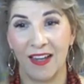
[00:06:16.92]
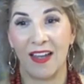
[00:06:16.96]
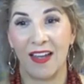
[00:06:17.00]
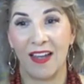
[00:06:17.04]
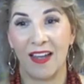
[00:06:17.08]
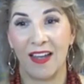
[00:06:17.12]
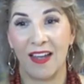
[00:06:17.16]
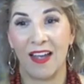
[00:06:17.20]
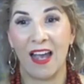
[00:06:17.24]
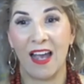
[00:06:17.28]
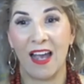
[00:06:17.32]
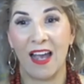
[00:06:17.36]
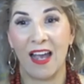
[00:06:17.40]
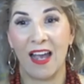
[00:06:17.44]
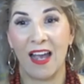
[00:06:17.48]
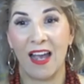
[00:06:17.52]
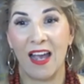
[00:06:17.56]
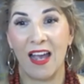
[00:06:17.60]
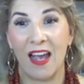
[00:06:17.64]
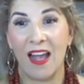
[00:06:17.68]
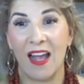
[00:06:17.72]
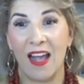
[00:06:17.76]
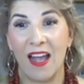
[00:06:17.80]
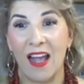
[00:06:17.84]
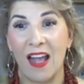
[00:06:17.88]
And I have
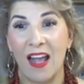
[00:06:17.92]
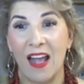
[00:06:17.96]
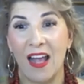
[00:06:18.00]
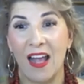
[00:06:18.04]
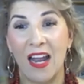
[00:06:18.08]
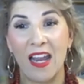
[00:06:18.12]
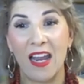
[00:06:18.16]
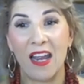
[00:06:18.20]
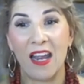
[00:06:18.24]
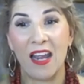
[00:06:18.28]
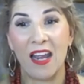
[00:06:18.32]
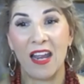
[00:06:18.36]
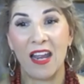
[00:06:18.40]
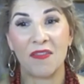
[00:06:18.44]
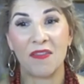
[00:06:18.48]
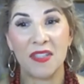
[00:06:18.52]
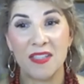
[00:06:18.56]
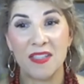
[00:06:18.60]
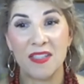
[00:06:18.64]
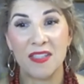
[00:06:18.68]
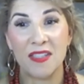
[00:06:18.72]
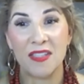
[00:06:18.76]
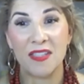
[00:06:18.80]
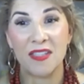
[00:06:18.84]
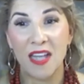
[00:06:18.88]
set goals
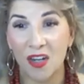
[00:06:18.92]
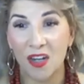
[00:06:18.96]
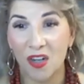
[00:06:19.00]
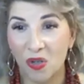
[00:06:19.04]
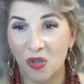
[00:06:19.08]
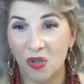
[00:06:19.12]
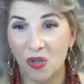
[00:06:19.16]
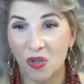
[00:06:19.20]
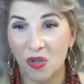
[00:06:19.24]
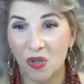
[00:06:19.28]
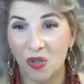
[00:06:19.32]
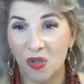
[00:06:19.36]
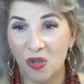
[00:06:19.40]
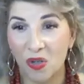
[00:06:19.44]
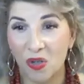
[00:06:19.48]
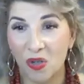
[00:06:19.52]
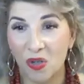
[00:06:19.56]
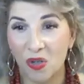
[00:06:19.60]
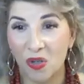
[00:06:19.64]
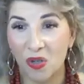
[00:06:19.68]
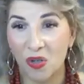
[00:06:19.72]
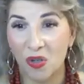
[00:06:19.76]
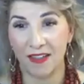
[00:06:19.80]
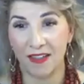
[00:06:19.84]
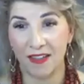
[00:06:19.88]
again and again.
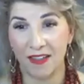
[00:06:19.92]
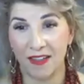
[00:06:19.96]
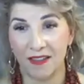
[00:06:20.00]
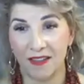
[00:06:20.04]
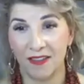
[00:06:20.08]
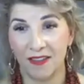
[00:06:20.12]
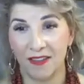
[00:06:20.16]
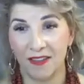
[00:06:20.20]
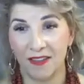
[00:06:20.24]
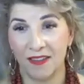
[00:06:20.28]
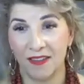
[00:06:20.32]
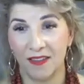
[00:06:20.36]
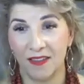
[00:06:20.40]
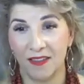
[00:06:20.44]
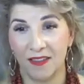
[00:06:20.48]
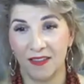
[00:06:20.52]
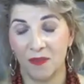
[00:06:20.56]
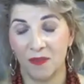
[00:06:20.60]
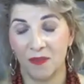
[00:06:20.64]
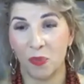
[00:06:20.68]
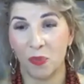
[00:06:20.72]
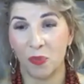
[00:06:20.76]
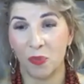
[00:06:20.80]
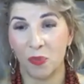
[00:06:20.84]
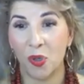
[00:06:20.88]
Perhaps
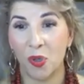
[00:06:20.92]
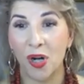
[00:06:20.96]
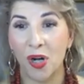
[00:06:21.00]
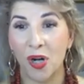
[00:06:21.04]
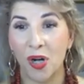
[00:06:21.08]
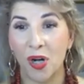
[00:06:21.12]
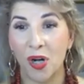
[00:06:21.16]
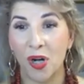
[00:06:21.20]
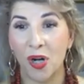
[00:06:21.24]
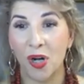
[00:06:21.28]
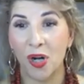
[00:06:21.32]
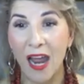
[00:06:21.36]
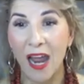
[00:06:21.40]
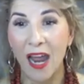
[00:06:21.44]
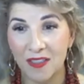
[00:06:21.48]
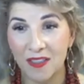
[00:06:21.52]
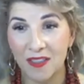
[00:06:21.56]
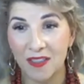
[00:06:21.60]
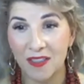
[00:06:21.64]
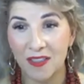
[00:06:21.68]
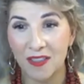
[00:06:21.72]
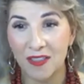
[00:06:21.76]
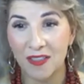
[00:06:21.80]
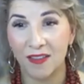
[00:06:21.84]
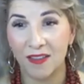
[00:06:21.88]
you have as
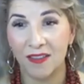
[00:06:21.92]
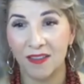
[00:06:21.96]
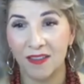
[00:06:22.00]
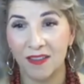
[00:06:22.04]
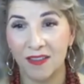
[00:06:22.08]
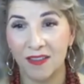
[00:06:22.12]
well.